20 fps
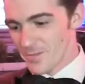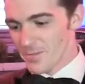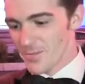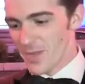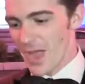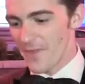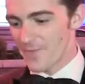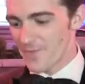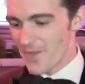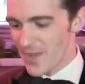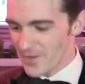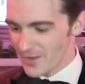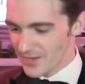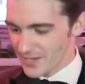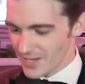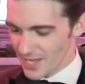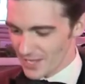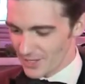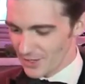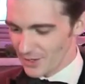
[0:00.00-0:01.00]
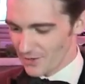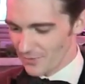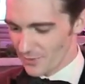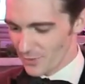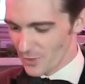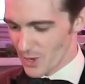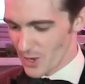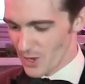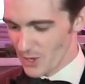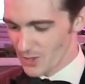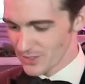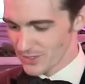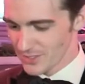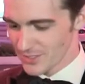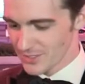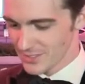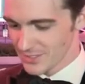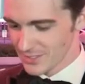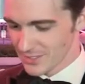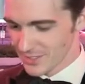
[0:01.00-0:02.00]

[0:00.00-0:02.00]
My favorite color of a rose